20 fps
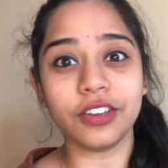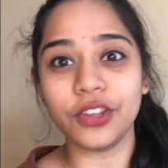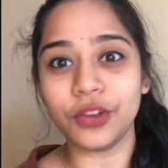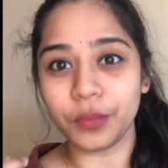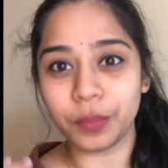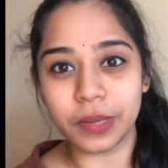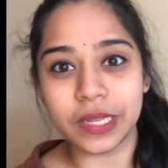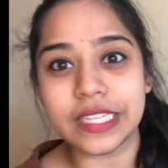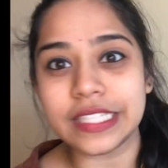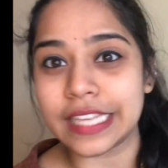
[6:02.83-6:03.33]
you
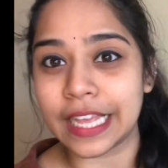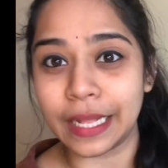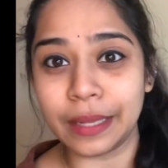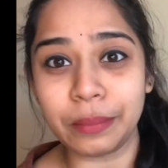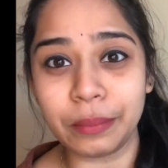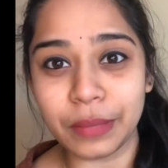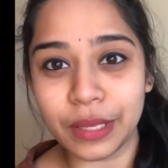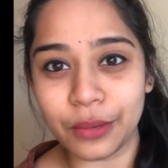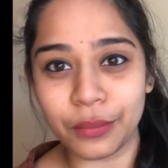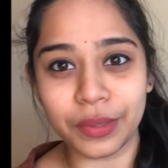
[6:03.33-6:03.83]
please help
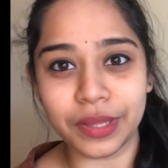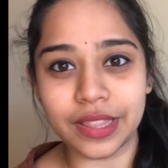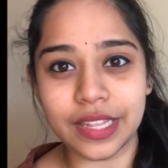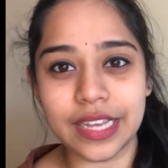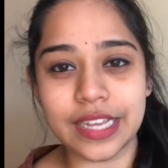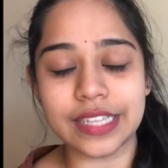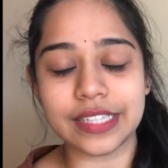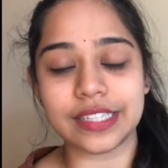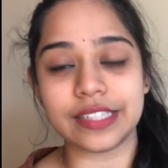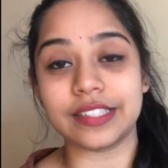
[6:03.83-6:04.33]
me with
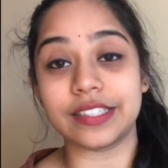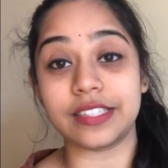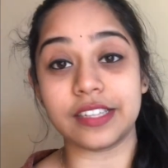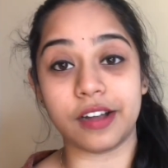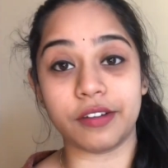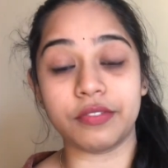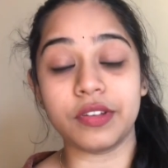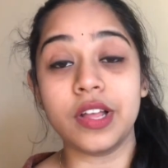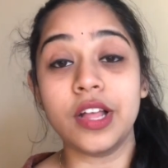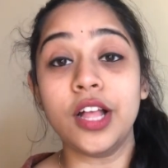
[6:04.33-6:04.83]
this and
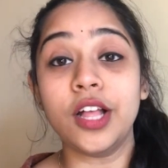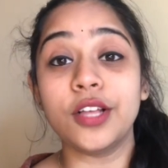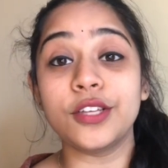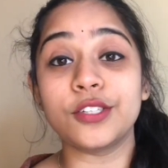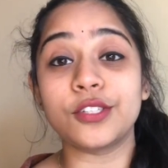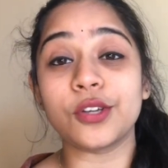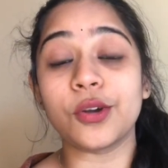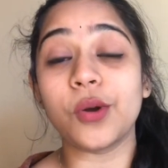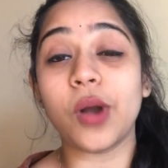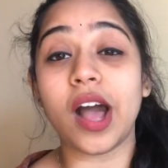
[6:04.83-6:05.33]
stuff.
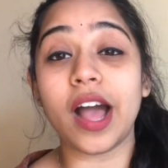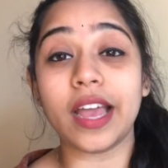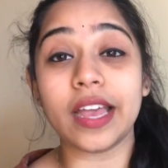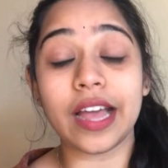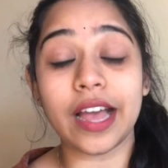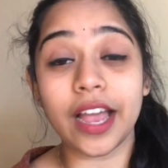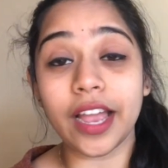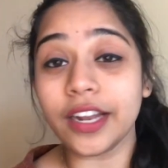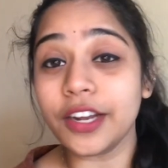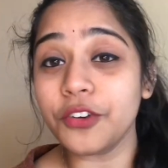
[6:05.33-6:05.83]
So I
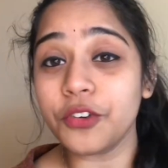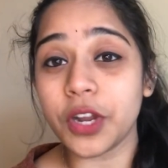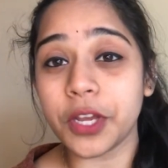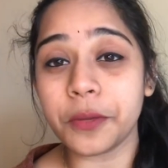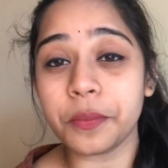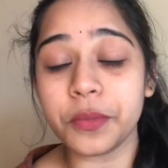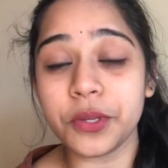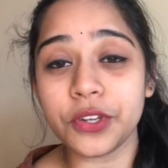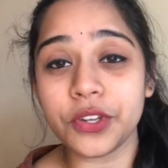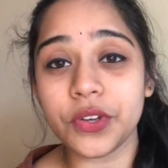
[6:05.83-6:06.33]
highly
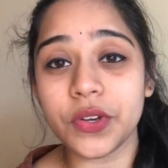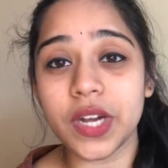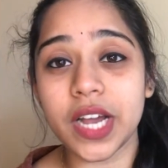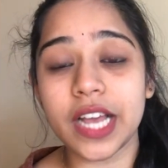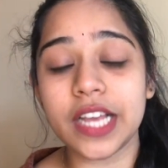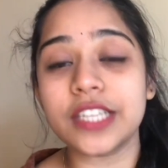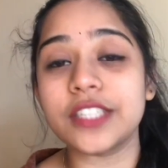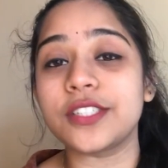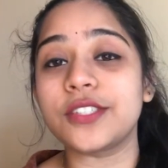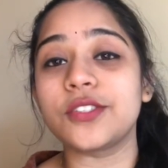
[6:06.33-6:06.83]
recommend you
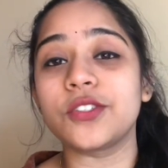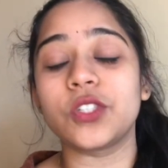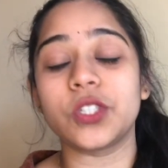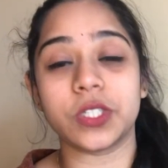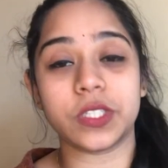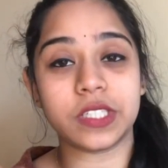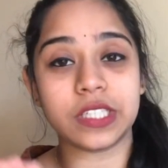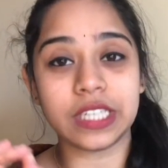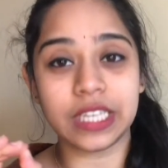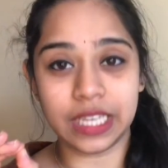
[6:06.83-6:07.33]
guys to
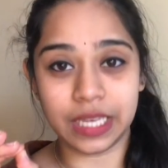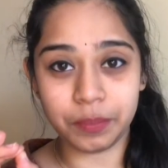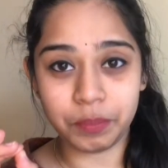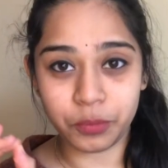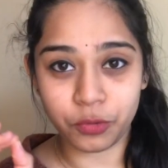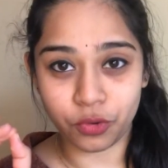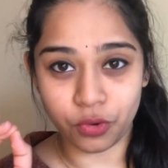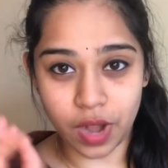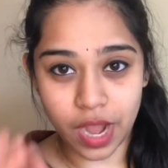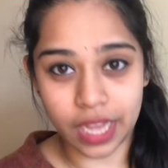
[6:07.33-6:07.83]
just keep
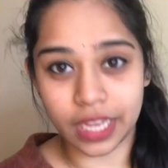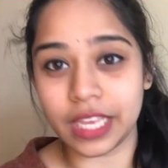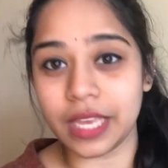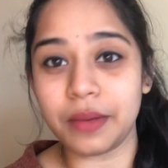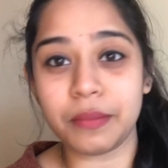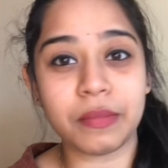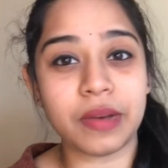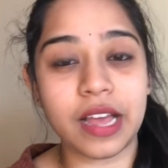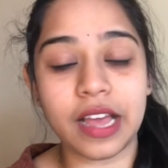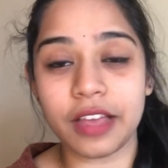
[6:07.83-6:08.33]
tracking
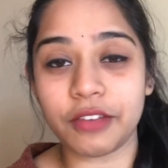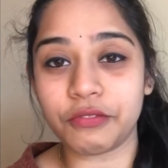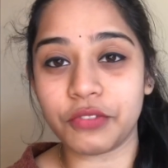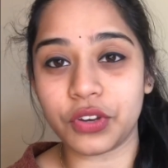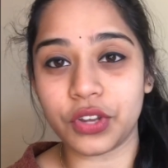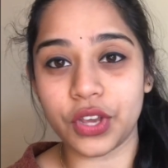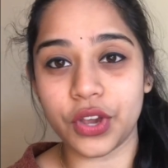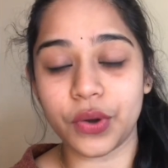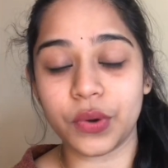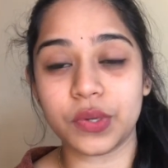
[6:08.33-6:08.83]
my
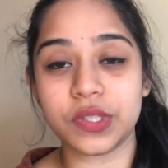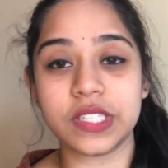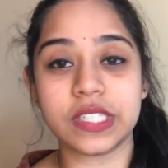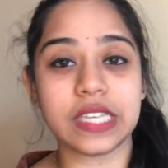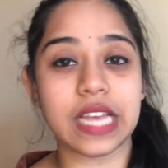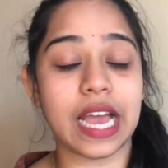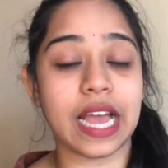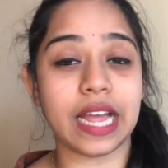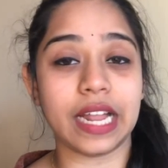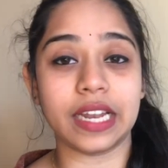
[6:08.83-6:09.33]
videos
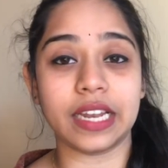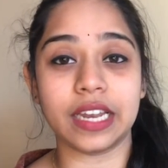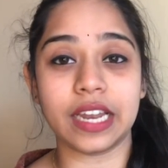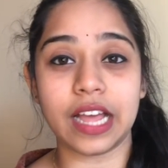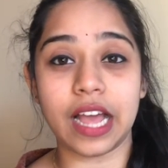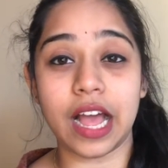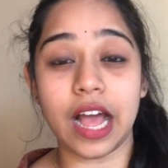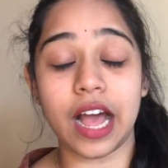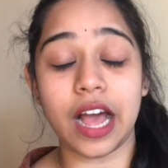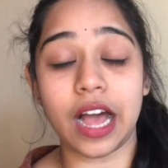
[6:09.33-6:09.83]
and
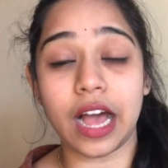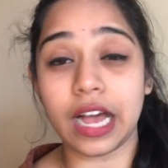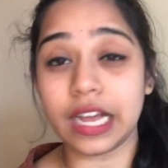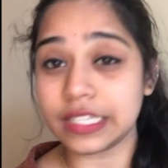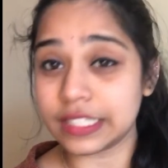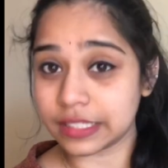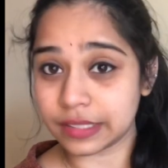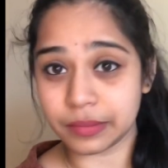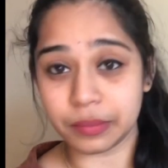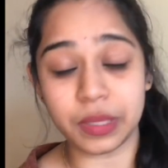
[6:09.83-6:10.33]

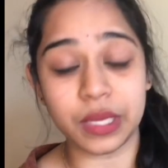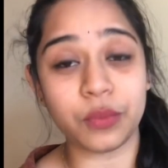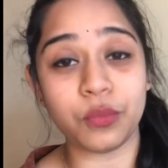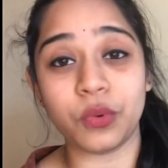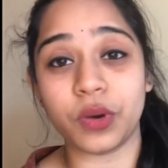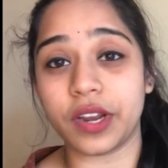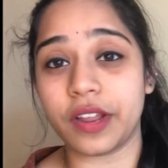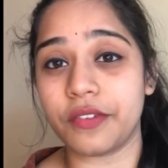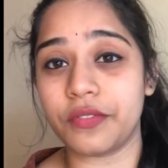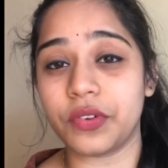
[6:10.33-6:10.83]
ask me
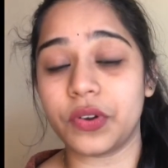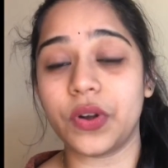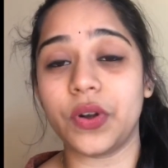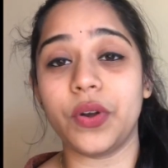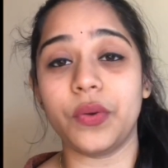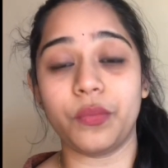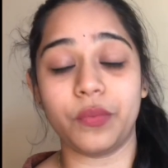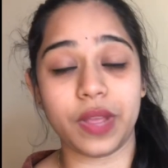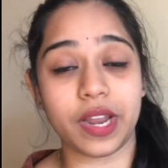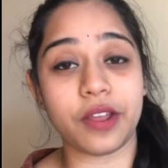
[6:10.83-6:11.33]
whatever
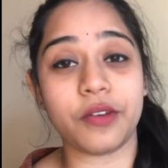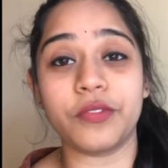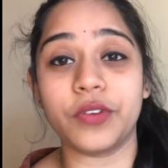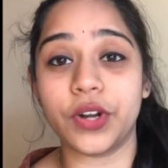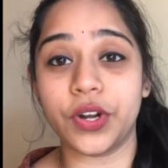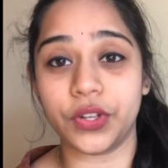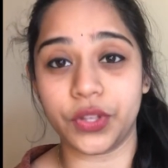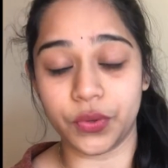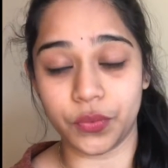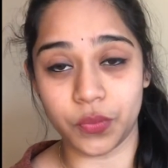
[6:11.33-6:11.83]
whenever
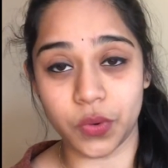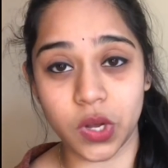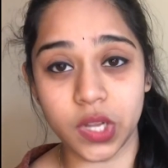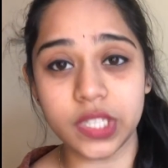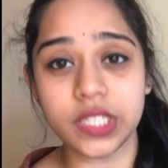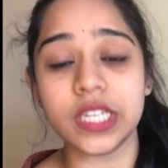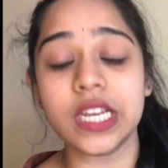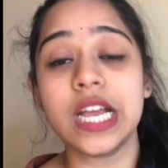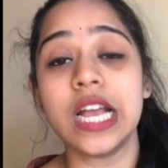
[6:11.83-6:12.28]
you want.